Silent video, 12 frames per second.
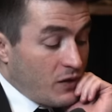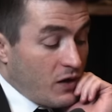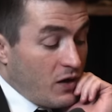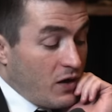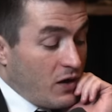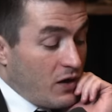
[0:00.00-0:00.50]

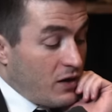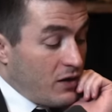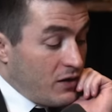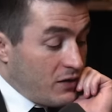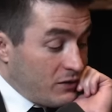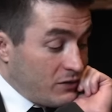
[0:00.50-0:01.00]

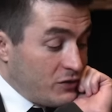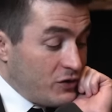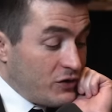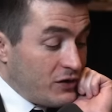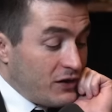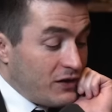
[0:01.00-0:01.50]
Do
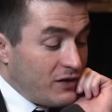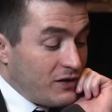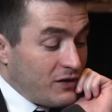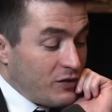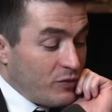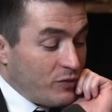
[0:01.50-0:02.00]
you think
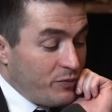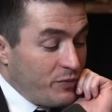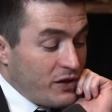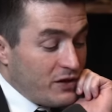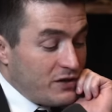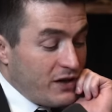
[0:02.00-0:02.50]
there will
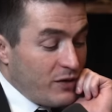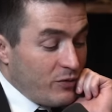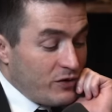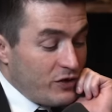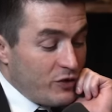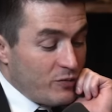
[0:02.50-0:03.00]
be a day
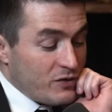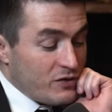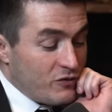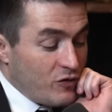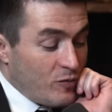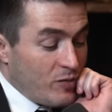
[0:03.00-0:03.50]
when humans
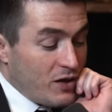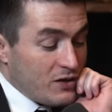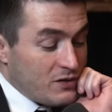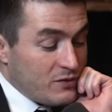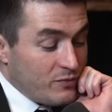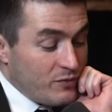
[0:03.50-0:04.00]
and
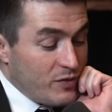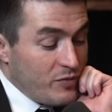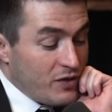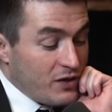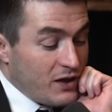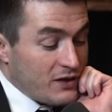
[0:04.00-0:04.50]
robots, maybe
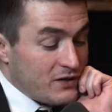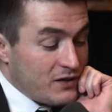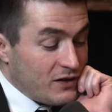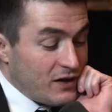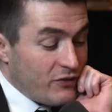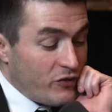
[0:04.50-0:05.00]

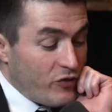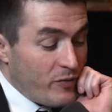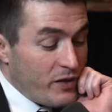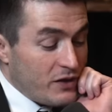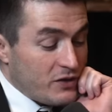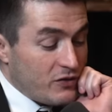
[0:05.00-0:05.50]
Alexa, have a
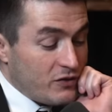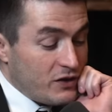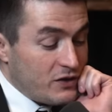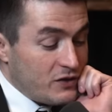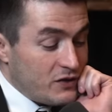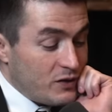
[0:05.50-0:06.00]
romantic
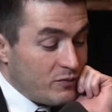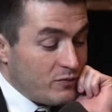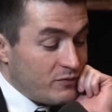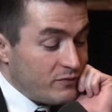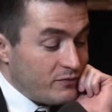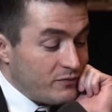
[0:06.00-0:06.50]
relationship
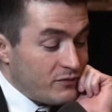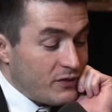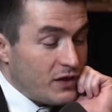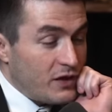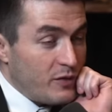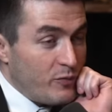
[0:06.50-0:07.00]

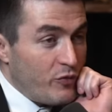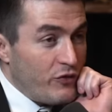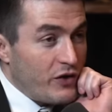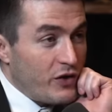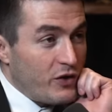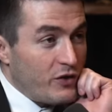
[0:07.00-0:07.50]
like in the
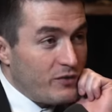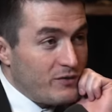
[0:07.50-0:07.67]
movie Her?